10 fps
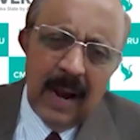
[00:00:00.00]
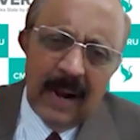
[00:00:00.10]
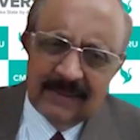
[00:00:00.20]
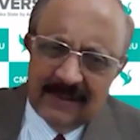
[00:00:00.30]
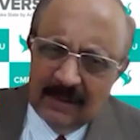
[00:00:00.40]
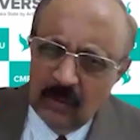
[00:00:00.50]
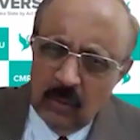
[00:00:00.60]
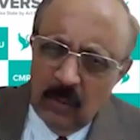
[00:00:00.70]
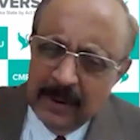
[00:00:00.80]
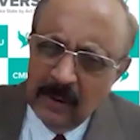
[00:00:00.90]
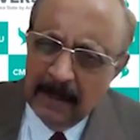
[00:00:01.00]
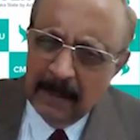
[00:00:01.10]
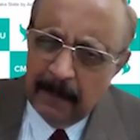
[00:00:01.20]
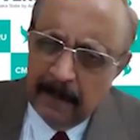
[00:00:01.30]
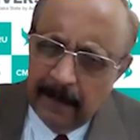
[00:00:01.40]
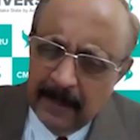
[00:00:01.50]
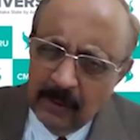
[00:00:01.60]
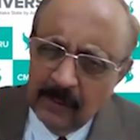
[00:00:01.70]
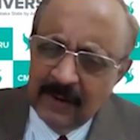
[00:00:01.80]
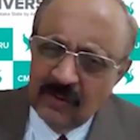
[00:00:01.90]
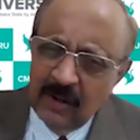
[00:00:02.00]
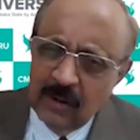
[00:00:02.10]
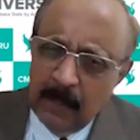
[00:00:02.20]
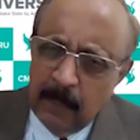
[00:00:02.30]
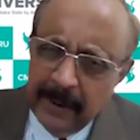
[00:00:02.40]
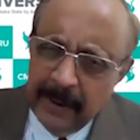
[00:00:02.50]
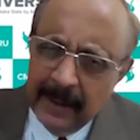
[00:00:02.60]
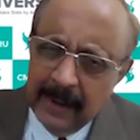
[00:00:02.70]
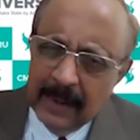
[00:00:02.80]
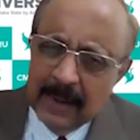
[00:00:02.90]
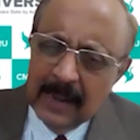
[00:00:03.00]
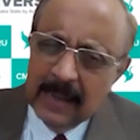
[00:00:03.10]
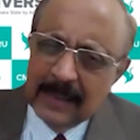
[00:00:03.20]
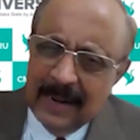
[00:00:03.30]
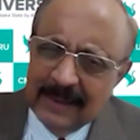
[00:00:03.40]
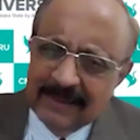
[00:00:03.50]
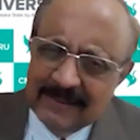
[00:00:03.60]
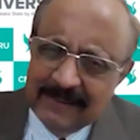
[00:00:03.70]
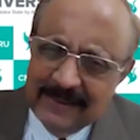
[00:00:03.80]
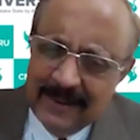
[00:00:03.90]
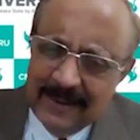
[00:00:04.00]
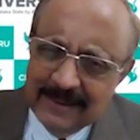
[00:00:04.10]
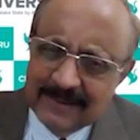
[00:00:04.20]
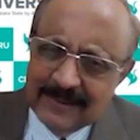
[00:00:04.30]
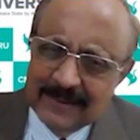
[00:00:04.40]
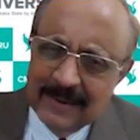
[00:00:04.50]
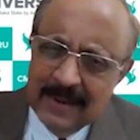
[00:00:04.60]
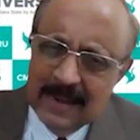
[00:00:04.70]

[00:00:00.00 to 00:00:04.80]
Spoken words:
And Sadhguru went to the extent of pointing that states